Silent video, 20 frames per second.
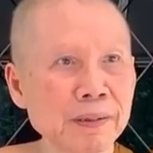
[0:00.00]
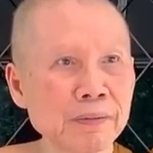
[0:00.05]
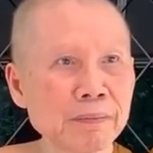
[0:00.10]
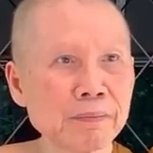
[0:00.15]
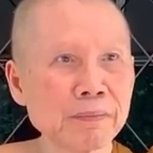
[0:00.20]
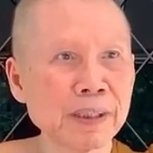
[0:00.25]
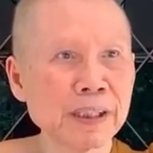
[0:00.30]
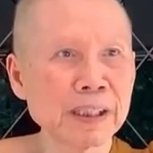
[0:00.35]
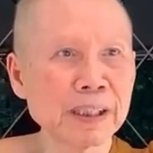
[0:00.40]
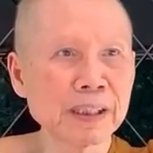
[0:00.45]

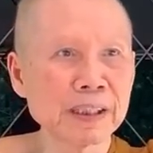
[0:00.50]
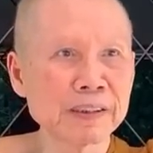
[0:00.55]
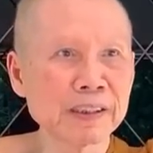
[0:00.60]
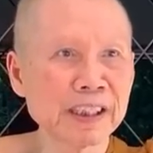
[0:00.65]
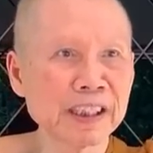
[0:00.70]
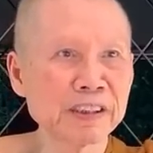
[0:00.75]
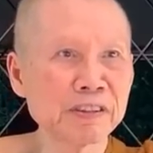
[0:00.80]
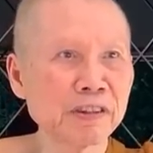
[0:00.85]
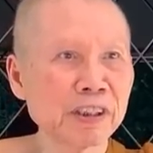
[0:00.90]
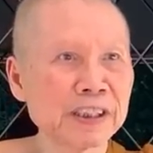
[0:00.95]
But
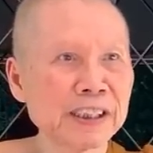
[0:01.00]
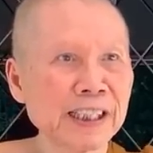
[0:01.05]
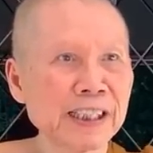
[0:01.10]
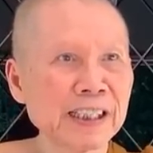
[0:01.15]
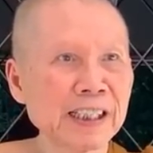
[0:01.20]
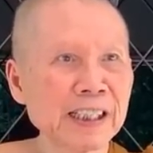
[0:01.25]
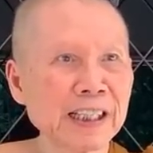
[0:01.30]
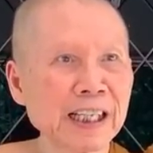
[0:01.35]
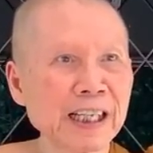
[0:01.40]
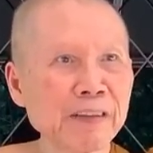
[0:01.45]
in your
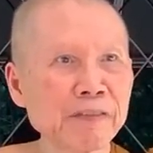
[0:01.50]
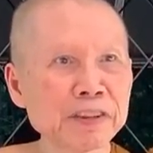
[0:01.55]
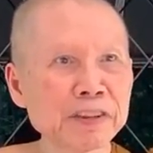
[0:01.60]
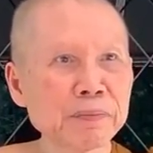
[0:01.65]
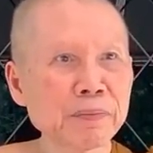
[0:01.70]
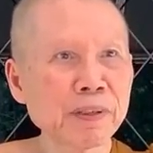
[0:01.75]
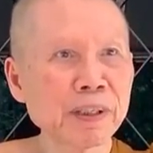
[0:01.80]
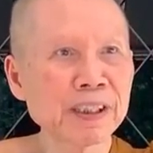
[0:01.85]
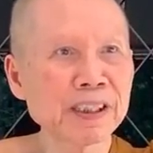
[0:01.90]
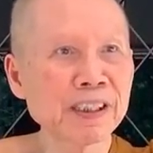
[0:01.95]
daily life, it's
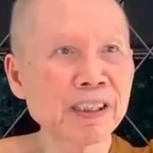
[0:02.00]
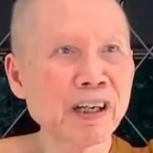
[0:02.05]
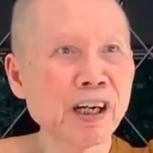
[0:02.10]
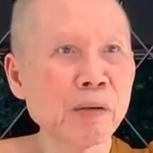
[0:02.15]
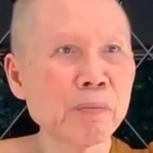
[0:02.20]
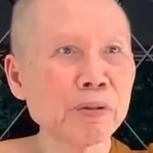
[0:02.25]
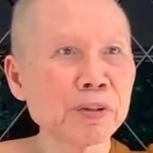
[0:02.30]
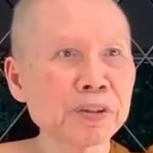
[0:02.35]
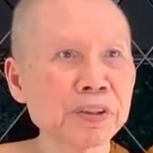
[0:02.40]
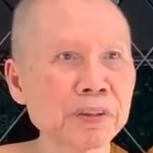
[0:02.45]
probably
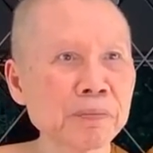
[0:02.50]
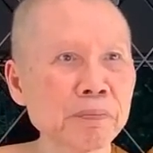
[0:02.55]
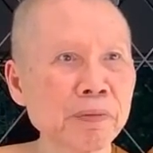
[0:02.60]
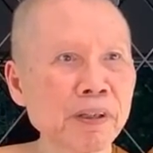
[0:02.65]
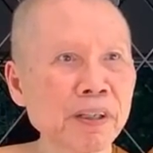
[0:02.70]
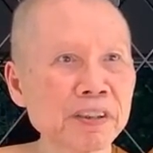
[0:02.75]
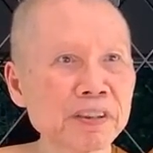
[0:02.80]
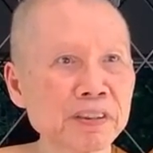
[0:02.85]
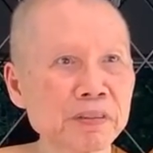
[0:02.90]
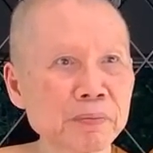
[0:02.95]
almost
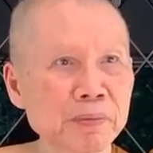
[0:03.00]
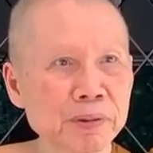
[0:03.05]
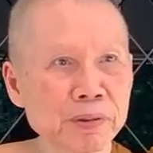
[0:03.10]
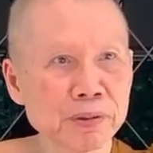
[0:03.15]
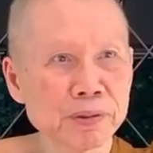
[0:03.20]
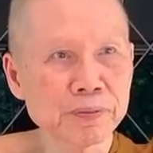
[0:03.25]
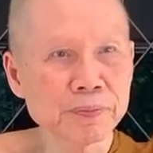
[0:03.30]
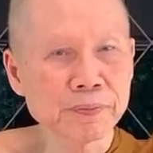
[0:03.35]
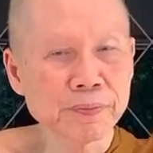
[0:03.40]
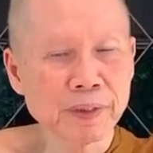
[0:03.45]
impossible